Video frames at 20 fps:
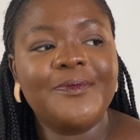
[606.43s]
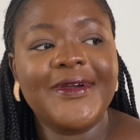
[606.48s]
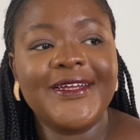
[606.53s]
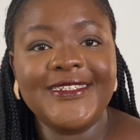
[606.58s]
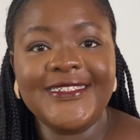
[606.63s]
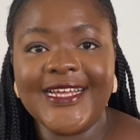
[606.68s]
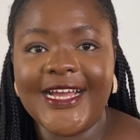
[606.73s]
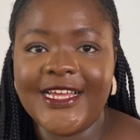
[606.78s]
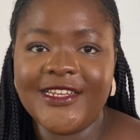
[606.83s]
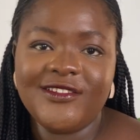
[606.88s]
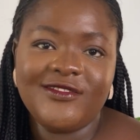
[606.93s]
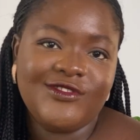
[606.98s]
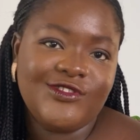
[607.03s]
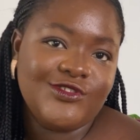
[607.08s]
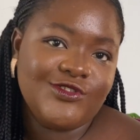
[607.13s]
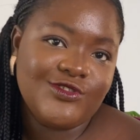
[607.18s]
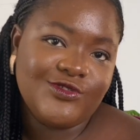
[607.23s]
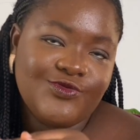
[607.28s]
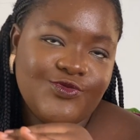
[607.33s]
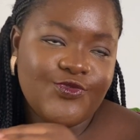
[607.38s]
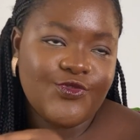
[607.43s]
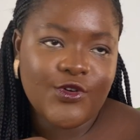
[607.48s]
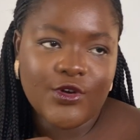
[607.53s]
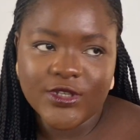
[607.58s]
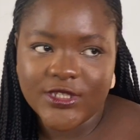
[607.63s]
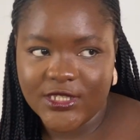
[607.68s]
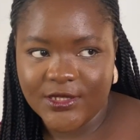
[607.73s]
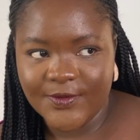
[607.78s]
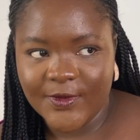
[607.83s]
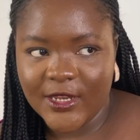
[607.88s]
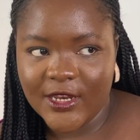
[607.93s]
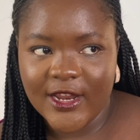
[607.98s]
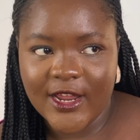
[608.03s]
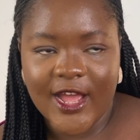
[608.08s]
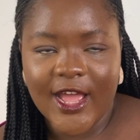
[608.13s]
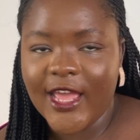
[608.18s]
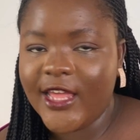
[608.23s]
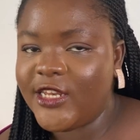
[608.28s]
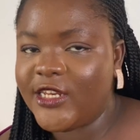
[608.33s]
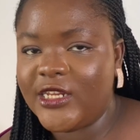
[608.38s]
My dad used to force me
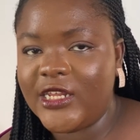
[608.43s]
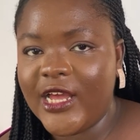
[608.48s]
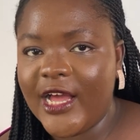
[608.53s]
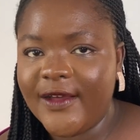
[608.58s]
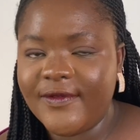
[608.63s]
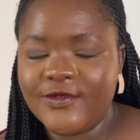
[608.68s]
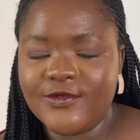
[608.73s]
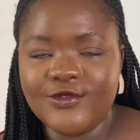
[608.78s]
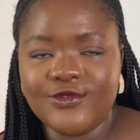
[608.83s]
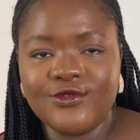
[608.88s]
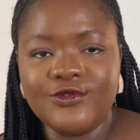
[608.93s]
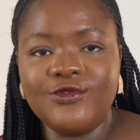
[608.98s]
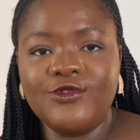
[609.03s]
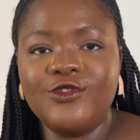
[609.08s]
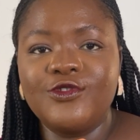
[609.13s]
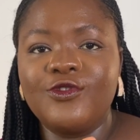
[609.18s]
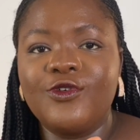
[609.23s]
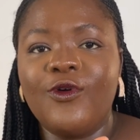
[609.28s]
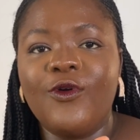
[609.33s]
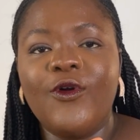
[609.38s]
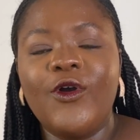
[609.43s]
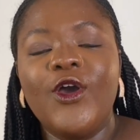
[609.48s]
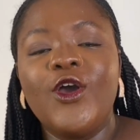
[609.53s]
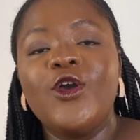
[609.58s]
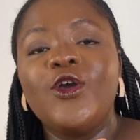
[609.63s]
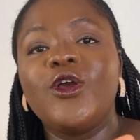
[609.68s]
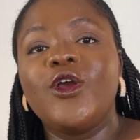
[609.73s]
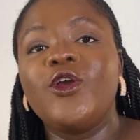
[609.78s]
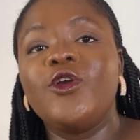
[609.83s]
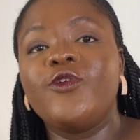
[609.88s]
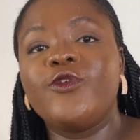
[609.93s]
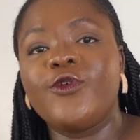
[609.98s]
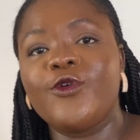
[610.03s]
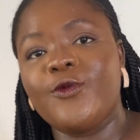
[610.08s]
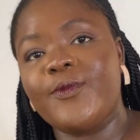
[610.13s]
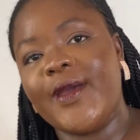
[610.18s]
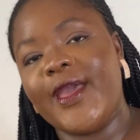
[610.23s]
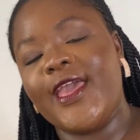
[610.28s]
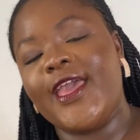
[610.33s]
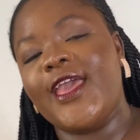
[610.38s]
that I didn't have to,
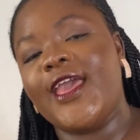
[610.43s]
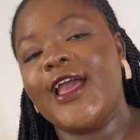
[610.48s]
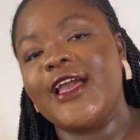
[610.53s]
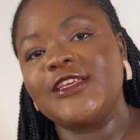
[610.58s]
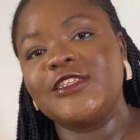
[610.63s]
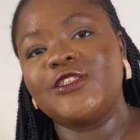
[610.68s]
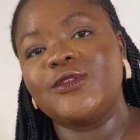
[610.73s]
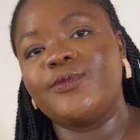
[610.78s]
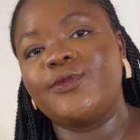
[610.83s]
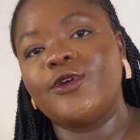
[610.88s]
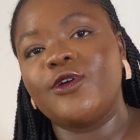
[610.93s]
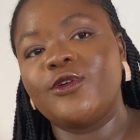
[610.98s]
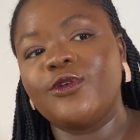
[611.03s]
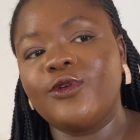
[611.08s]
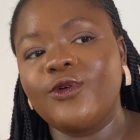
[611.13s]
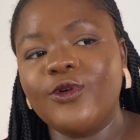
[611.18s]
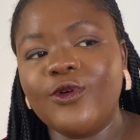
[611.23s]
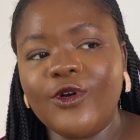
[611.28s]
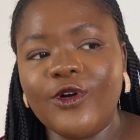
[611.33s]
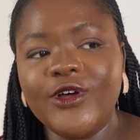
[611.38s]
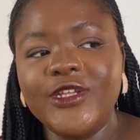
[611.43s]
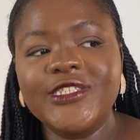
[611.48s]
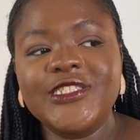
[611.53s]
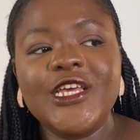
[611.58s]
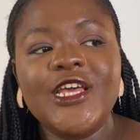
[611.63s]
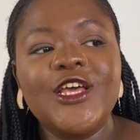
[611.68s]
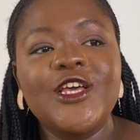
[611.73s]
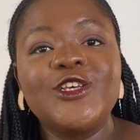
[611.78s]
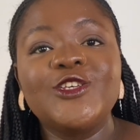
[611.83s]
grow my hair. I used to be on low cut.